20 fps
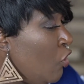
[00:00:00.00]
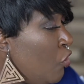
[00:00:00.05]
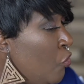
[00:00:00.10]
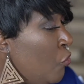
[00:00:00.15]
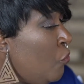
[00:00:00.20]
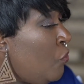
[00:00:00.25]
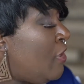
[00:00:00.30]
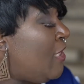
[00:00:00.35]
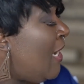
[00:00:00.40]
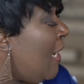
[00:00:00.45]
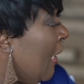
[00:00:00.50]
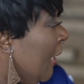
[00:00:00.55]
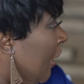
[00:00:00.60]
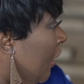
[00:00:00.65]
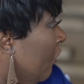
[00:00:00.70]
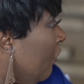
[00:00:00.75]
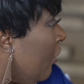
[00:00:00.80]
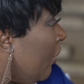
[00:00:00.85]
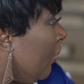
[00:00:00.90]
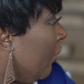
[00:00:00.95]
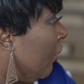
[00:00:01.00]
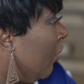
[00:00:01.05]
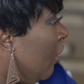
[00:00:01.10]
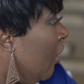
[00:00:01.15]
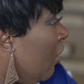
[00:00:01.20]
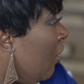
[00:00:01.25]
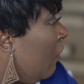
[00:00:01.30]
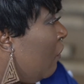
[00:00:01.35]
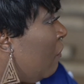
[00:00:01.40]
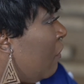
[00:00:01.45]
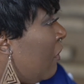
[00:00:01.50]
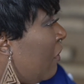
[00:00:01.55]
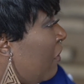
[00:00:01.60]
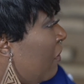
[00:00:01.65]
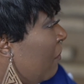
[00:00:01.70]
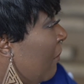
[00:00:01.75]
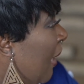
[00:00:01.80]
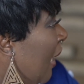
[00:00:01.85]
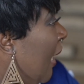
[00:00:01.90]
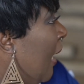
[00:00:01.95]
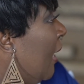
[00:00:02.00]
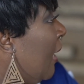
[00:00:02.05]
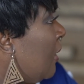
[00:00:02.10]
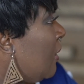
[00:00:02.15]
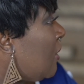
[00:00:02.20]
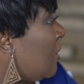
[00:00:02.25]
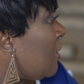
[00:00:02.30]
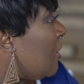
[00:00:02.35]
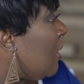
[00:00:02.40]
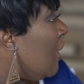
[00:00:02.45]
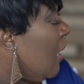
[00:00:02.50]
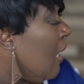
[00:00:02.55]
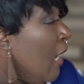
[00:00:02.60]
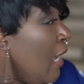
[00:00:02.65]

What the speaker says: do daycaring with my aunt,